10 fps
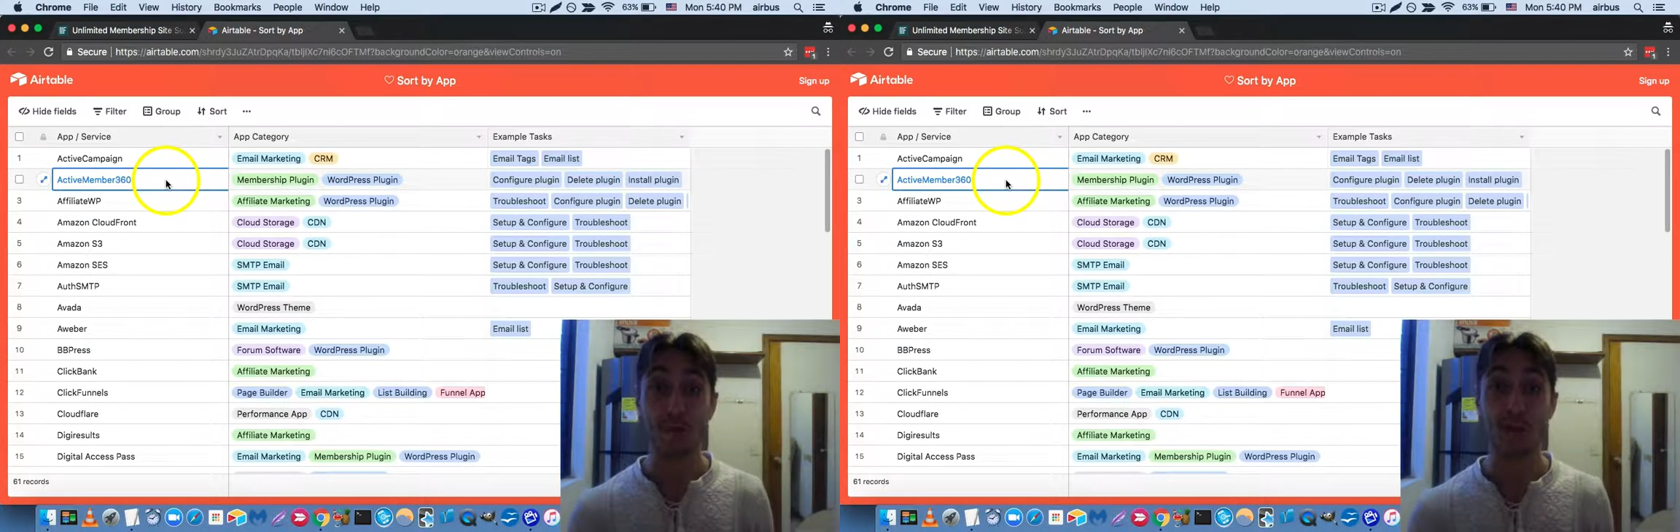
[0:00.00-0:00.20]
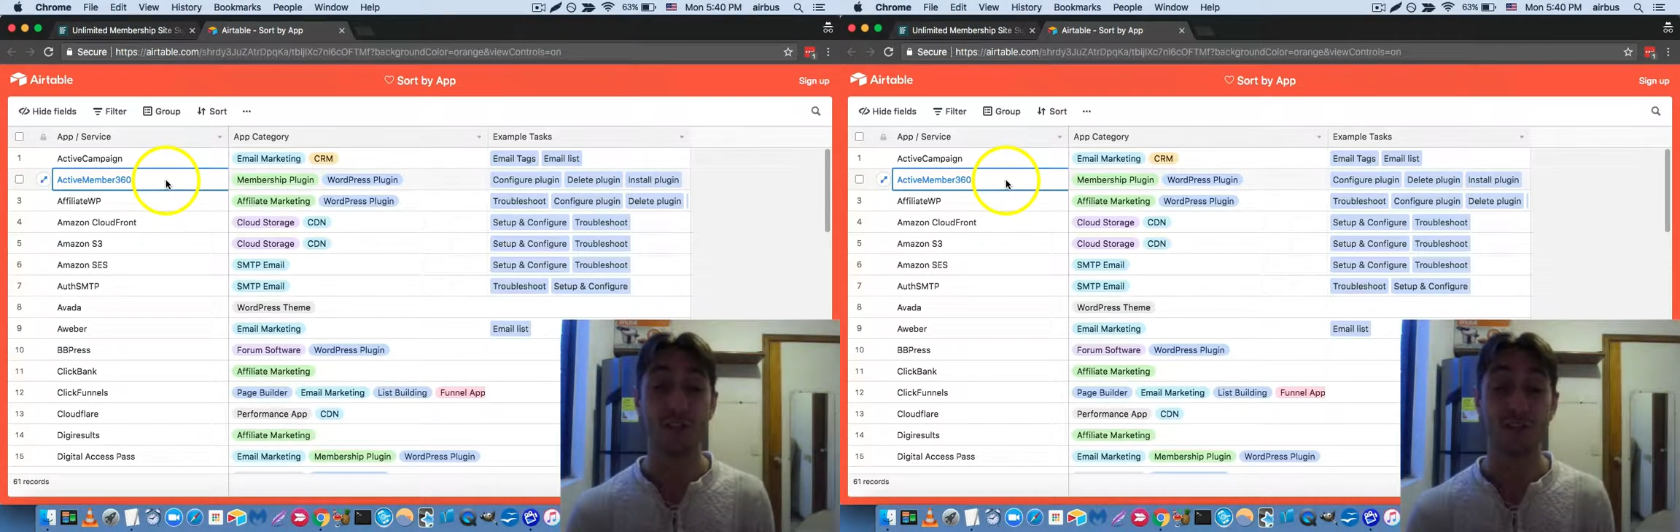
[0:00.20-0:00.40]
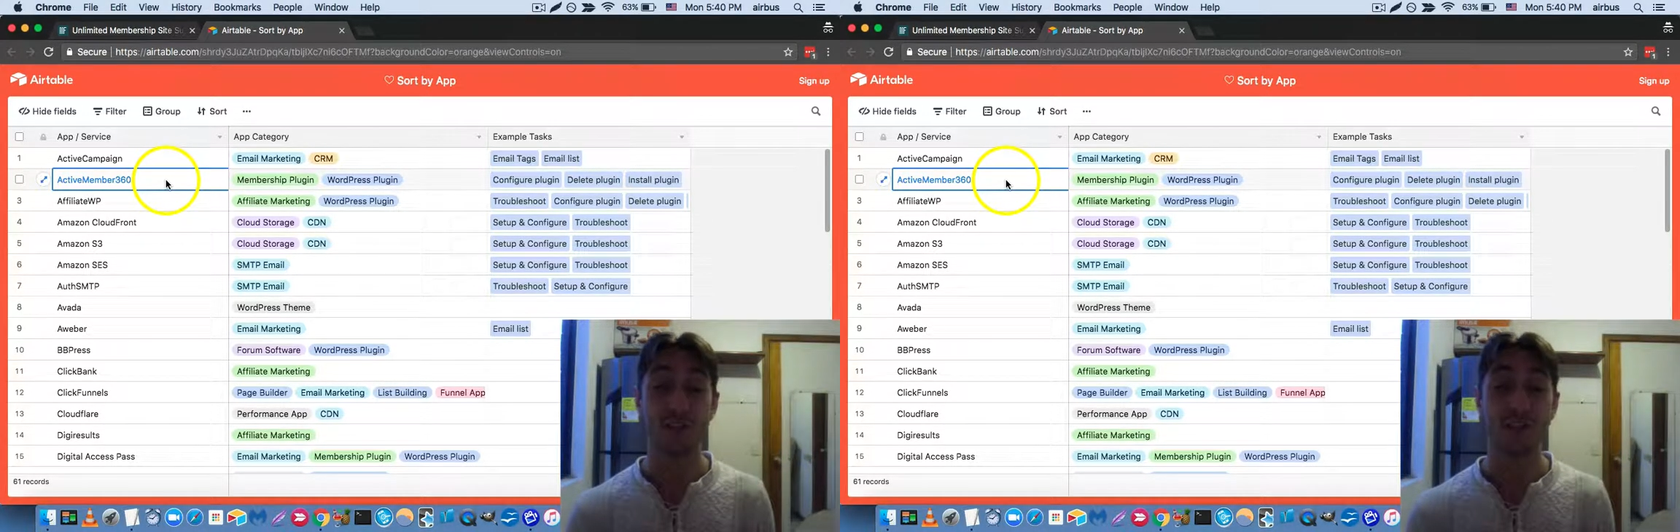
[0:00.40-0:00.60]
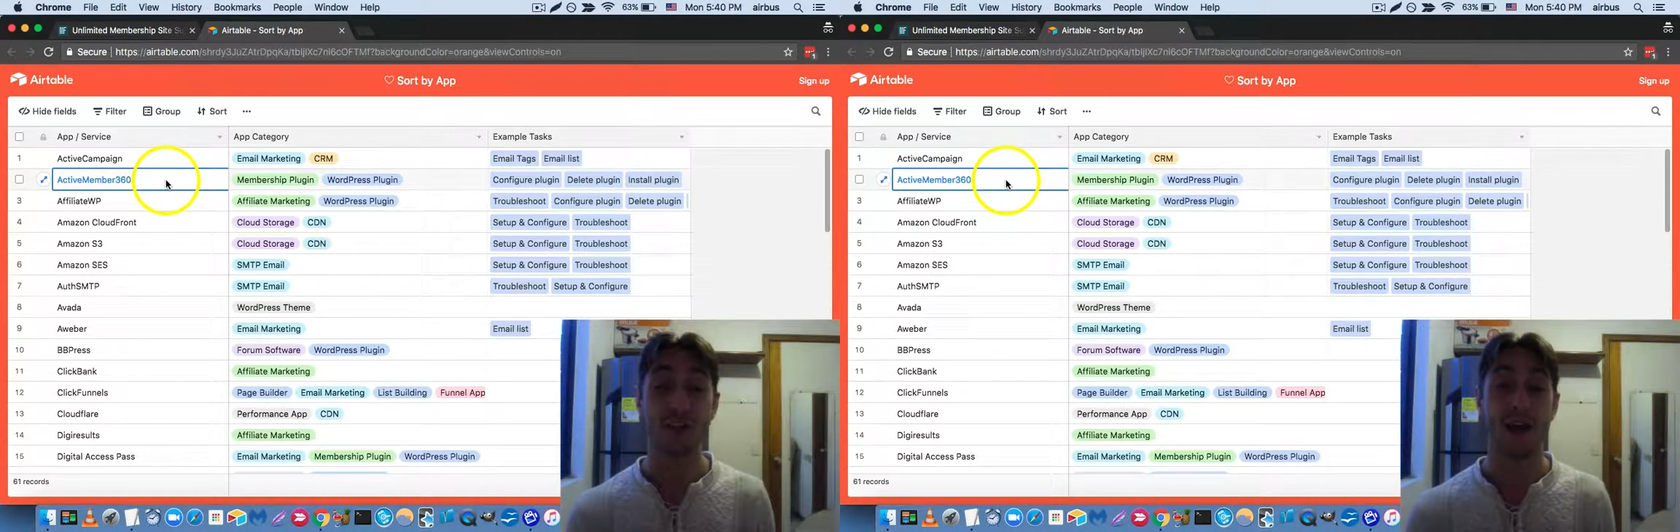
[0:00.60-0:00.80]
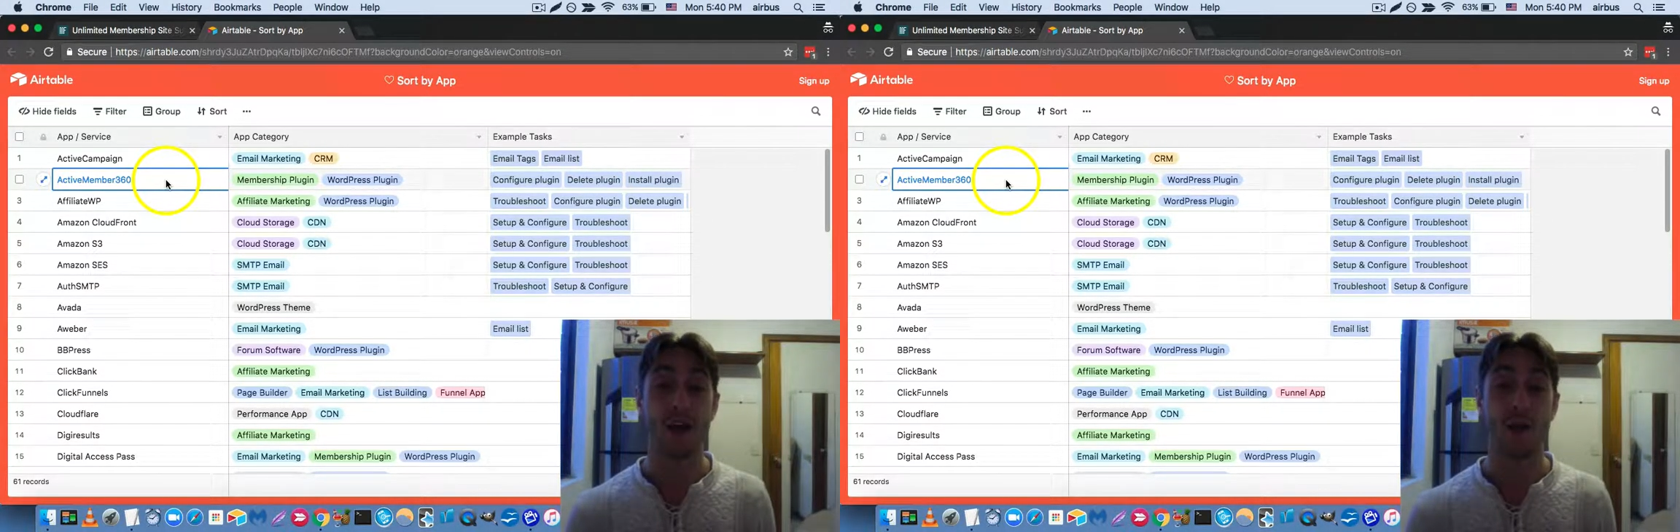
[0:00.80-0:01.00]
customer and
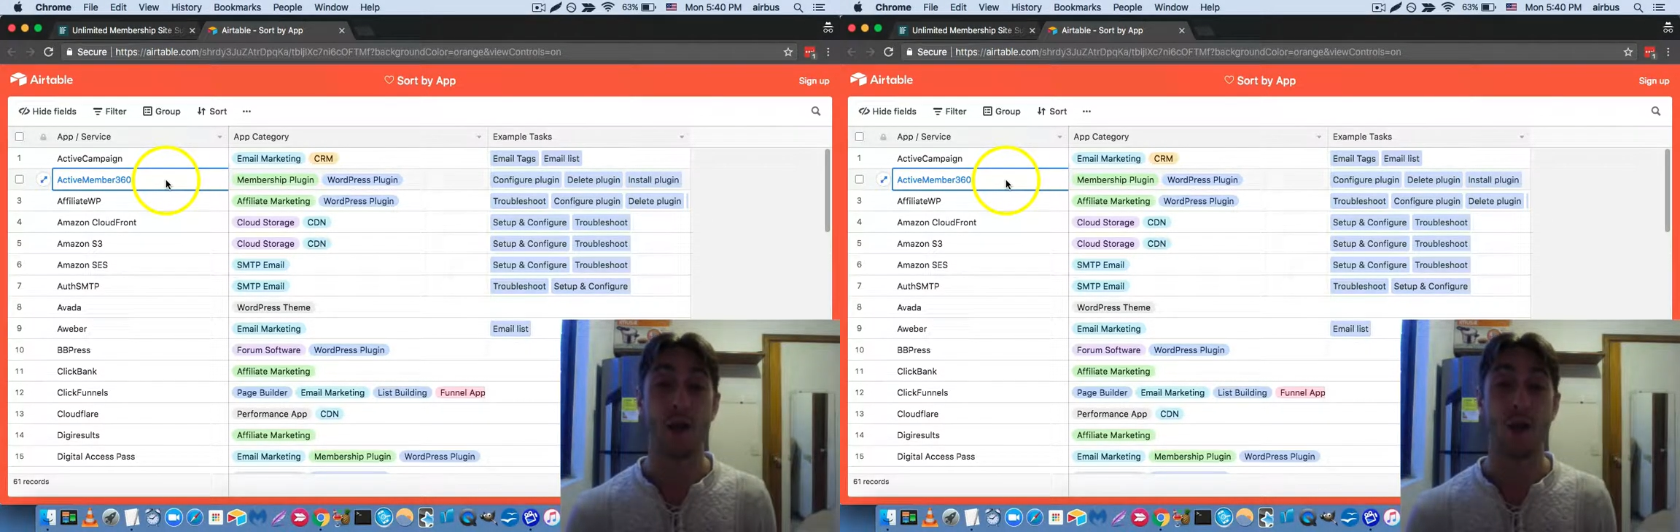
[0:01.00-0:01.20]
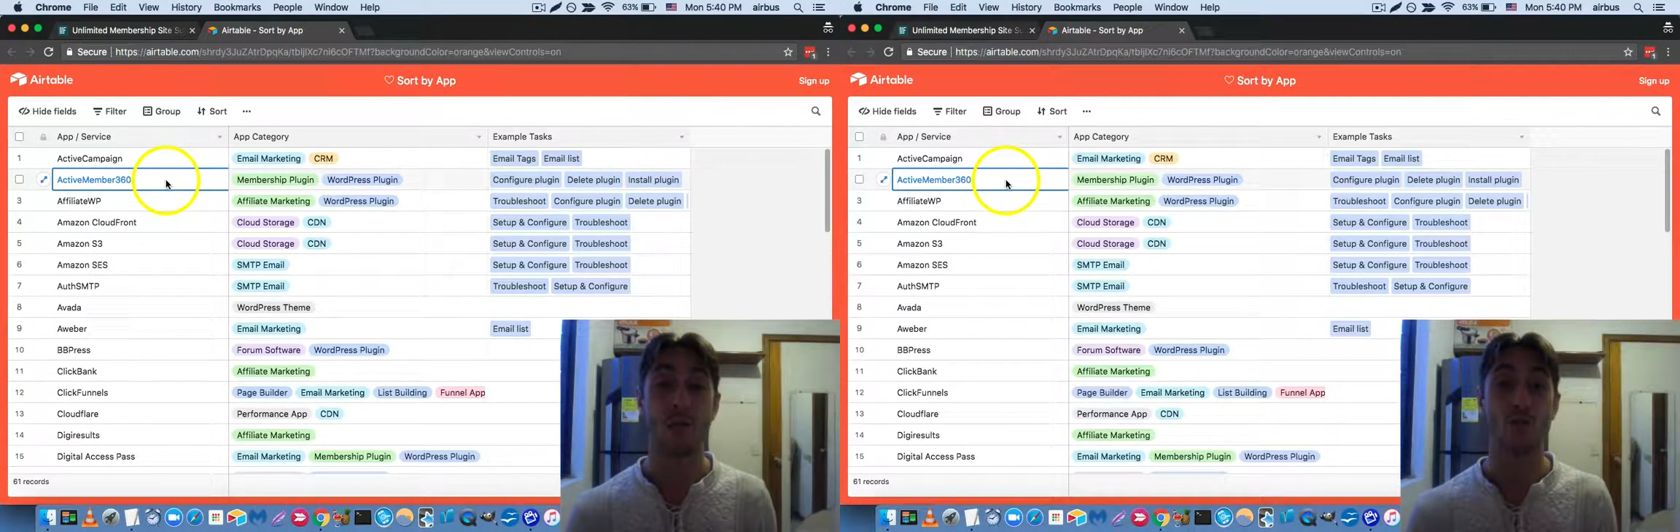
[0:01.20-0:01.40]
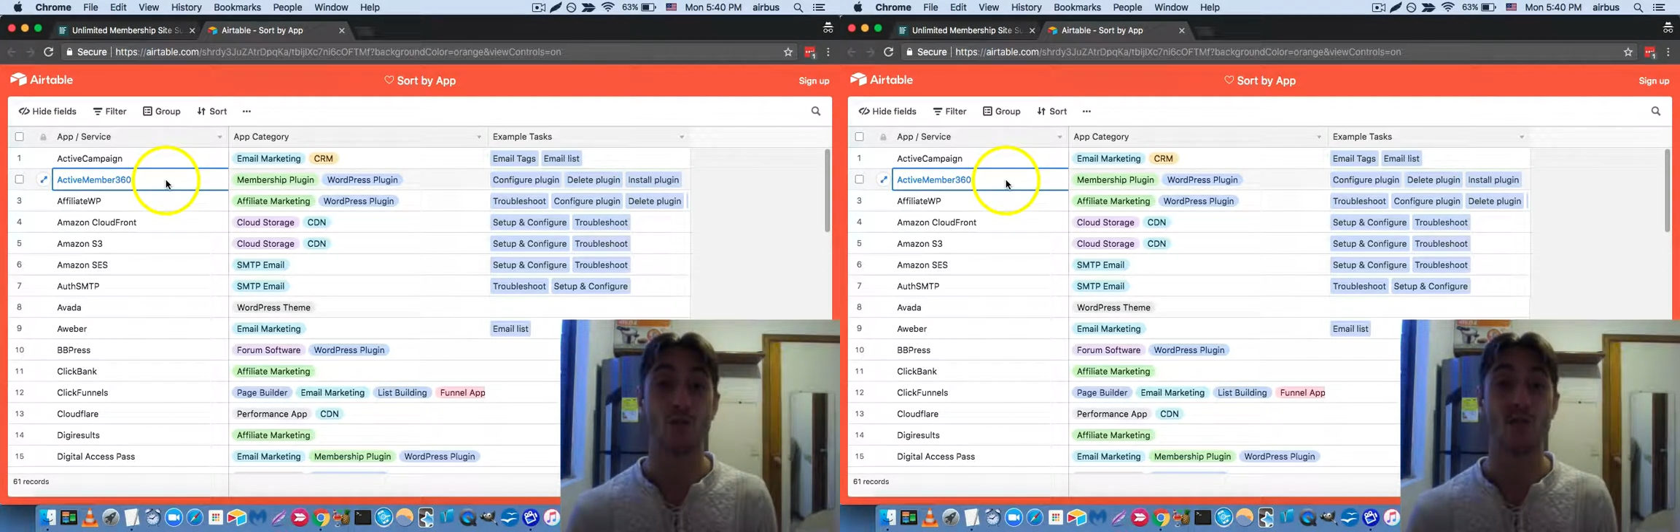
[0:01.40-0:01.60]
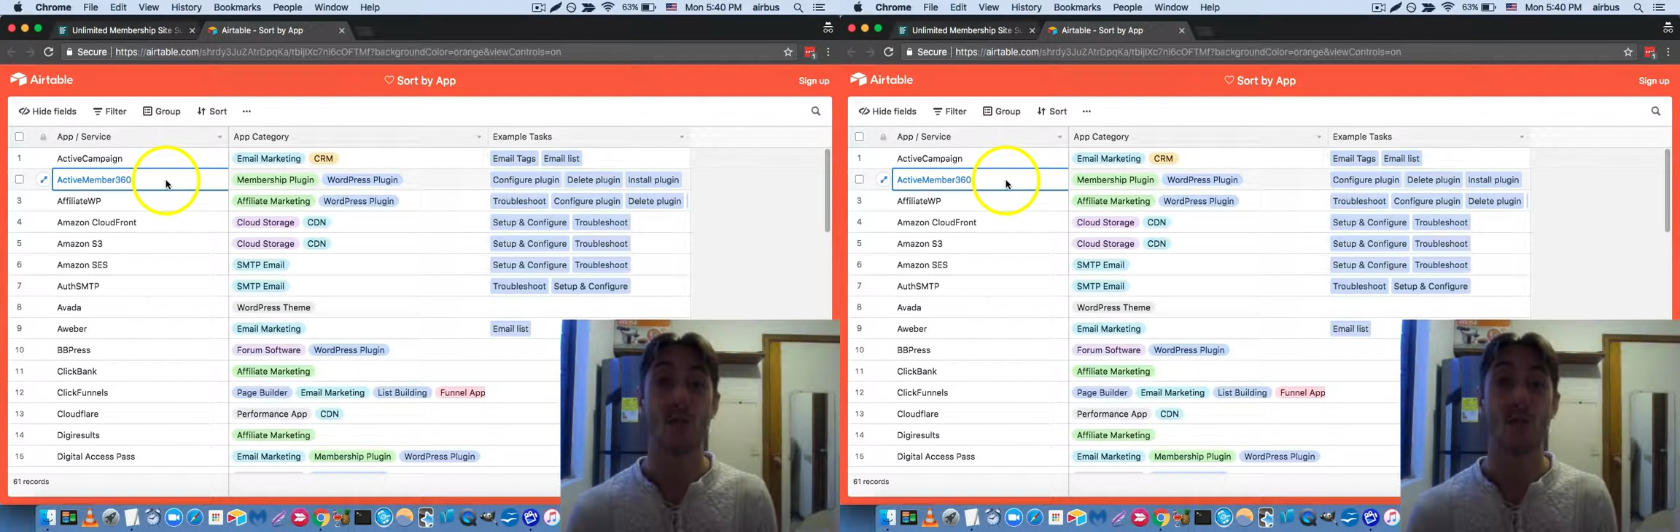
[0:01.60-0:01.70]
how long you've been